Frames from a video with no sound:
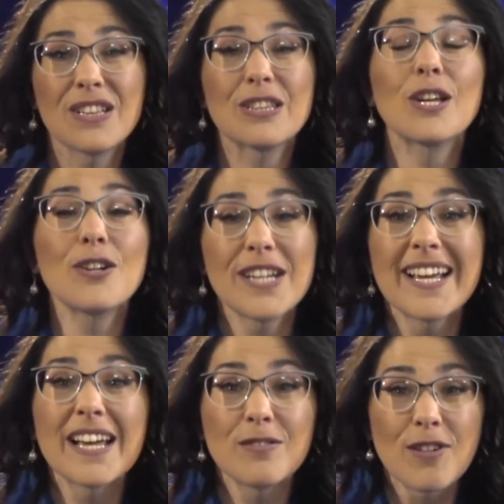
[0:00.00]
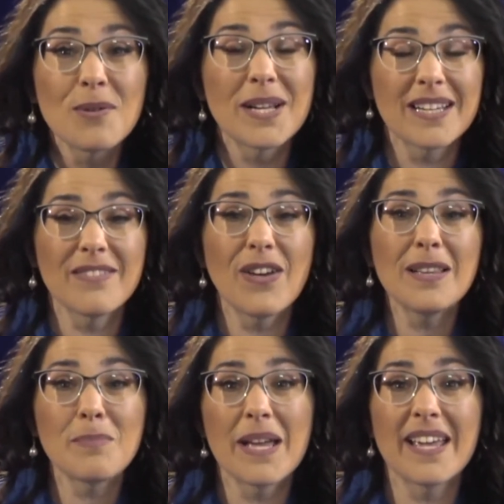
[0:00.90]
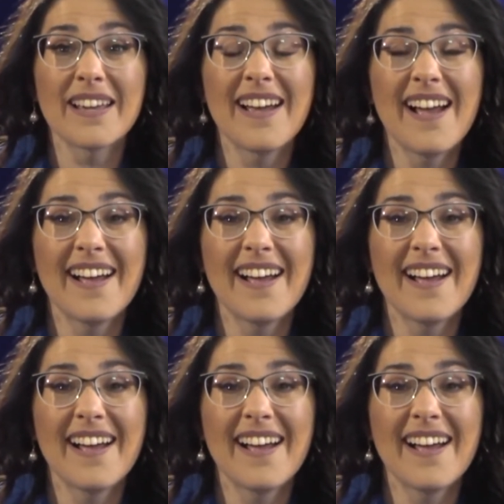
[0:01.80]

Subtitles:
learning and growing and developing